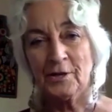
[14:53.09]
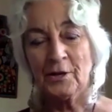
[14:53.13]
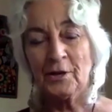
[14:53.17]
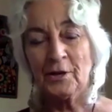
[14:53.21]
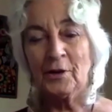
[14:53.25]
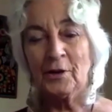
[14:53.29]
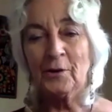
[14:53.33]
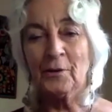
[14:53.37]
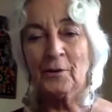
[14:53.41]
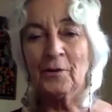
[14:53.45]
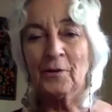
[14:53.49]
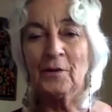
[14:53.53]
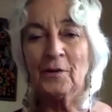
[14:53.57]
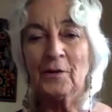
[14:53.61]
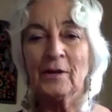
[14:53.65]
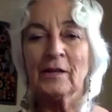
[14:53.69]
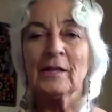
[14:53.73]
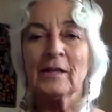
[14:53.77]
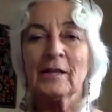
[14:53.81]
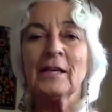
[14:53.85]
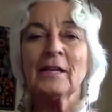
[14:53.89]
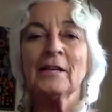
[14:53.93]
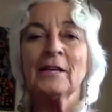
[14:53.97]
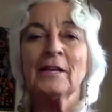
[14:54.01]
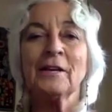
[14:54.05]
You know, and then
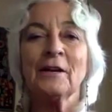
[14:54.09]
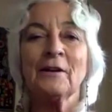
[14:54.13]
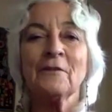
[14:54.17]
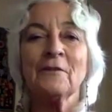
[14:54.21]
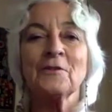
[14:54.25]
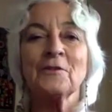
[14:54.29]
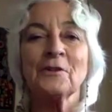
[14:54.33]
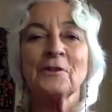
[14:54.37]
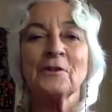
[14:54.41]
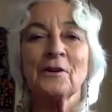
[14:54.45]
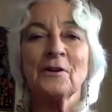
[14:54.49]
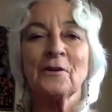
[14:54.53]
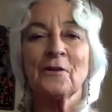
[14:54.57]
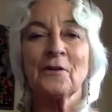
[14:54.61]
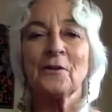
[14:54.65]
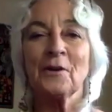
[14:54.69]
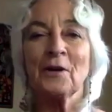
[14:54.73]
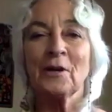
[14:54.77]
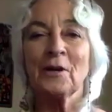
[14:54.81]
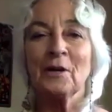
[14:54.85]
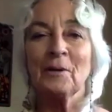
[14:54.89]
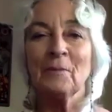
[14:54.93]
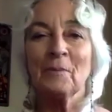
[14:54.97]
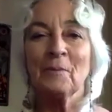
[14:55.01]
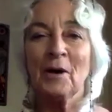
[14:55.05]
lately I've started
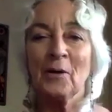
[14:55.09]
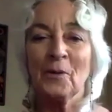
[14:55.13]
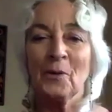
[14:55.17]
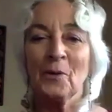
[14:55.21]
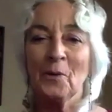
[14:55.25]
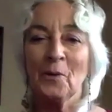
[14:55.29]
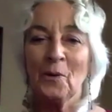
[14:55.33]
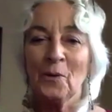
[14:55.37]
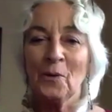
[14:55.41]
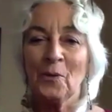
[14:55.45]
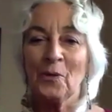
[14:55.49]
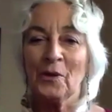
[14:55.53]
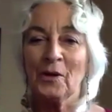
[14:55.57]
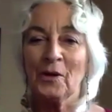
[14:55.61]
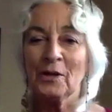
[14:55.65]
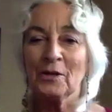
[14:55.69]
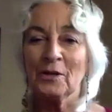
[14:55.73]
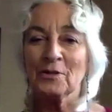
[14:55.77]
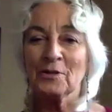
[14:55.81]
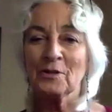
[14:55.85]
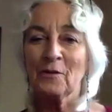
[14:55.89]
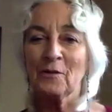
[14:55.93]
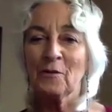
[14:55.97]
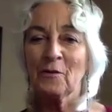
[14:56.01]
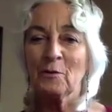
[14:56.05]
thinking about the whole thing
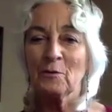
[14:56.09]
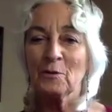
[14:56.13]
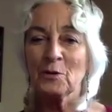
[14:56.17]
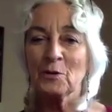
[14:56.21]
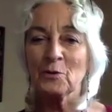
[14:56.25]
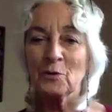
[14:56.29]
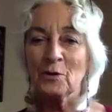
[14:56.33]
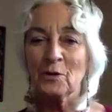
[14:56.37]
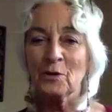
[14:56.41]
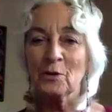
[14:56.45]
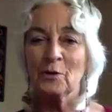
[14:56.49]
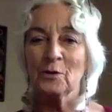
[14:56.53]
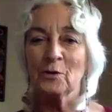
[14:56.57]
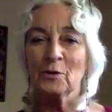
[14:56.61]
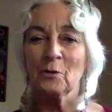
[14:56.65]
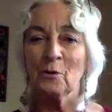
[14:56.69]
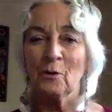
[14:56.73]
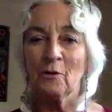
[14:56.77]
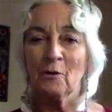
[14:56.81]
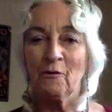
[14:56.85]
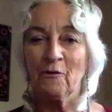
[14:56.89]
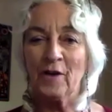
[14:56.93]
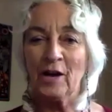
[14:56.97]
as if it was in a good old